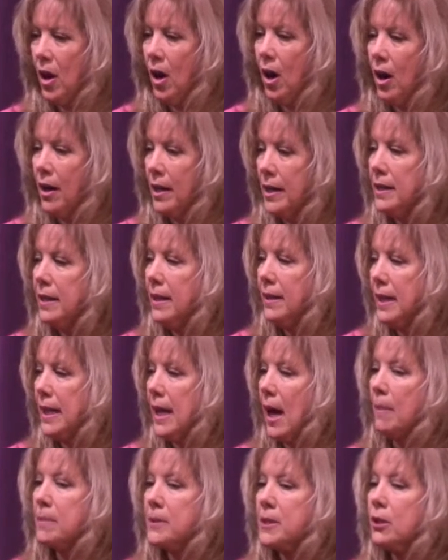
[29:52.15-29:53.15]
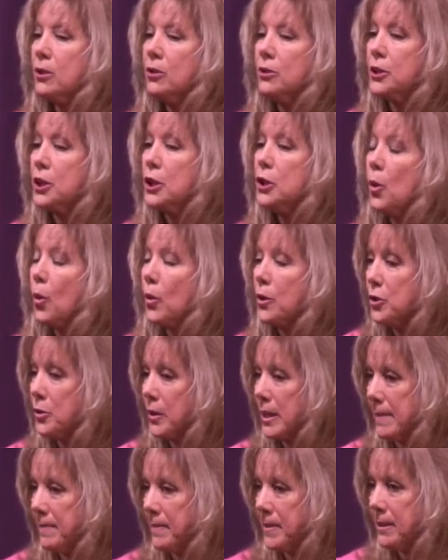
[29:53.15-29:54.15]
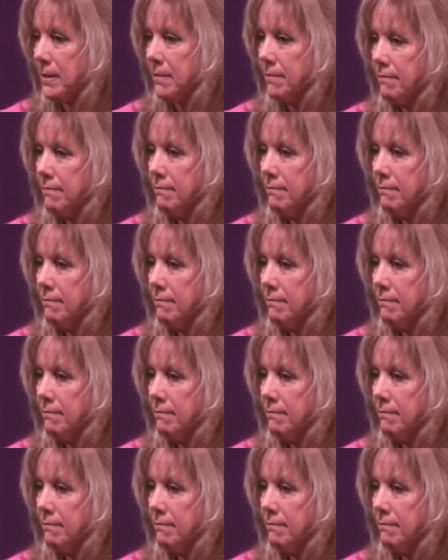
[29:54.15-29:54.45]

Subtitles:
on the obstacle to your dreams.